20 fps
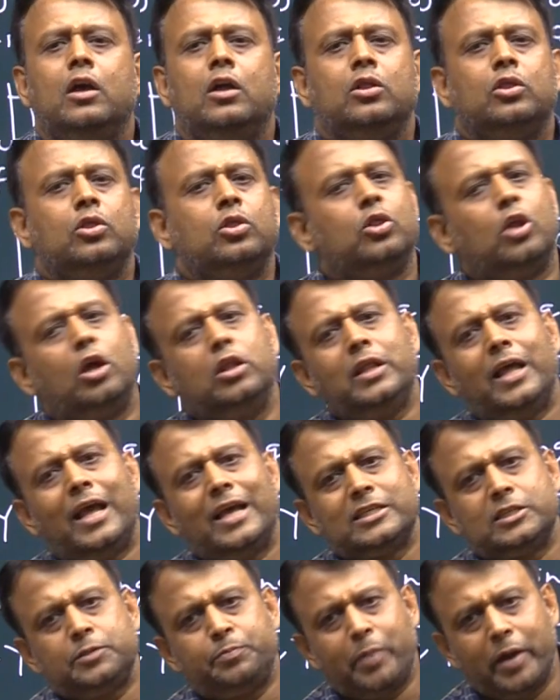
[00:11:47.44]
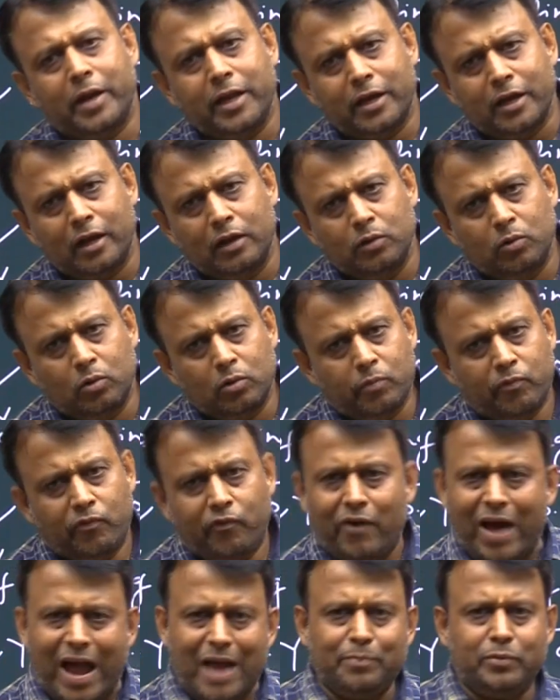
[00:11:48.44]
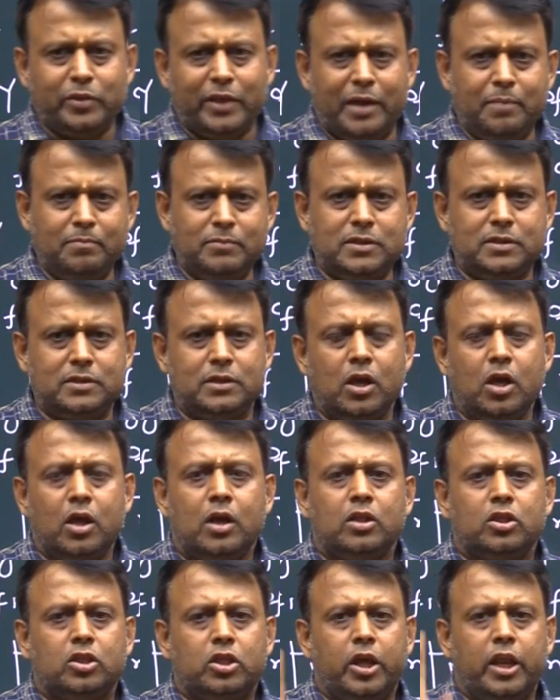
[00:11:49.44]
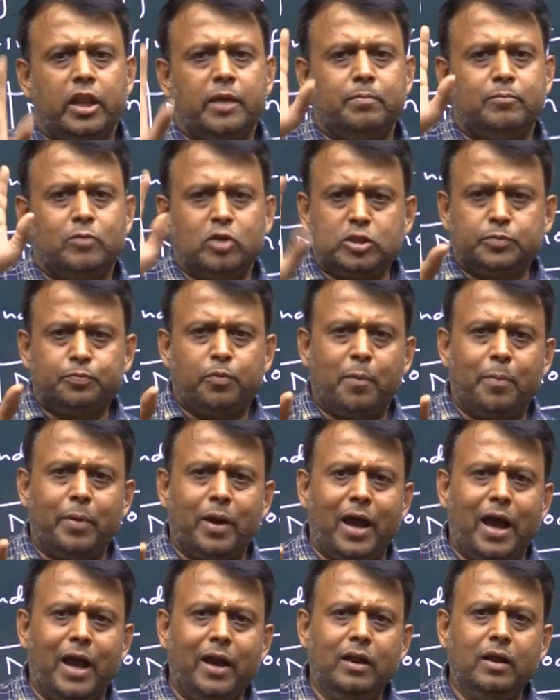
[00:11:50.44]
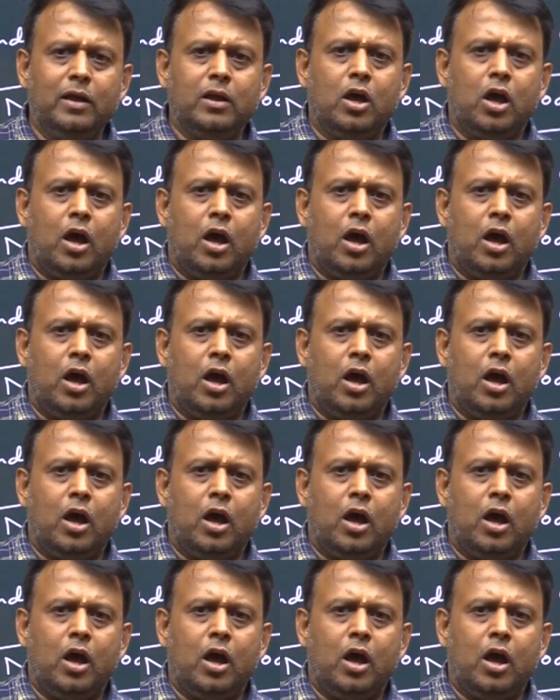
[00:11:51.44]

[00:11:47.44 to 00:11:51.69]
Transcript: non-spherical node. 5 names, 3 most popular: